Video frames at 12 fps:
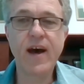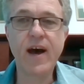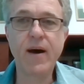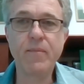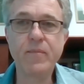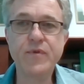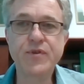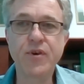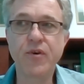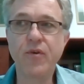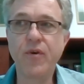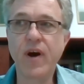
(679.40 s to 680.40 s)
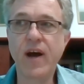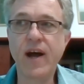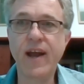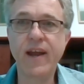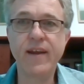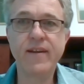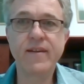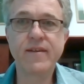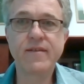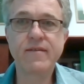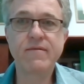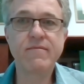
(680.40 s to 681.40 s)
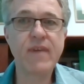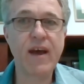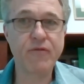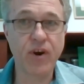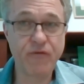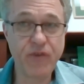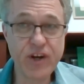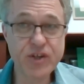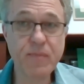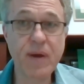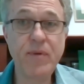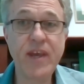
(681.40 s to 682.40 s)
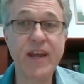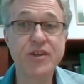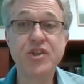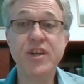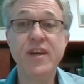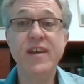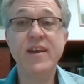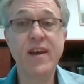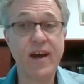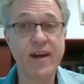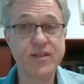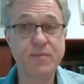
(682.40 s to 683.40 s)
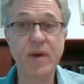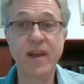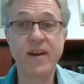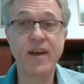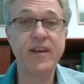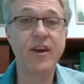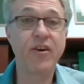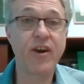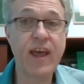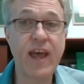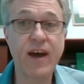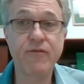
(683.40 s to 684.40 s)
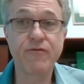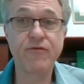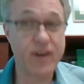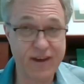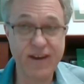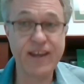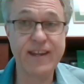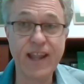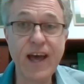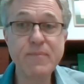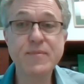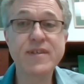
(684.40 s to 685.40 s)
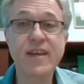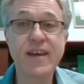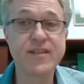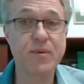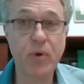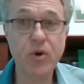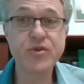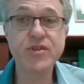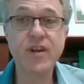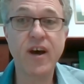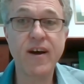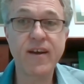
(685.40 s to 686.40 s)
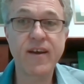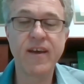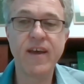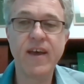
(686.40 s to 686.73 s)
After I finished my PhD, I spent a year and a half in Leipzig as a postdoc,